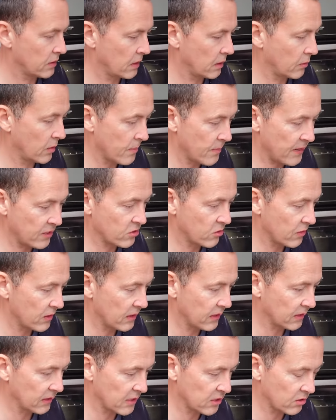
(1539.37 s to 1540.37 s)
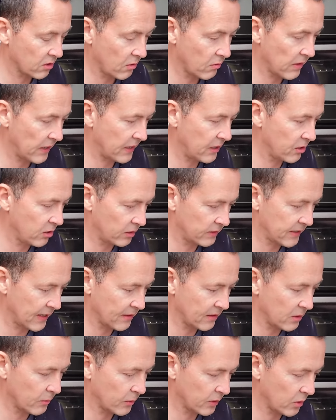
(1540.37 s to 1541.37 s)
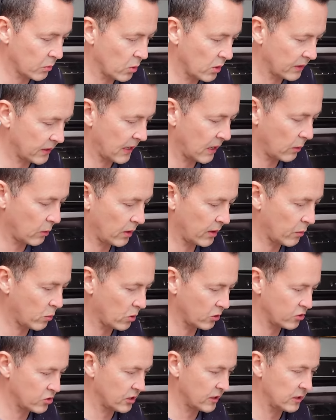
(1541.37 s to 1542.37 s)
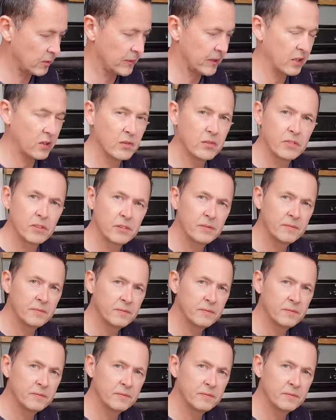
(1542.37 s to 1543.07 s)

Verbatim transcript: I'm going to measure it, and Lee's going to write it all down, and then we're going to work out whether one sheet will be enough.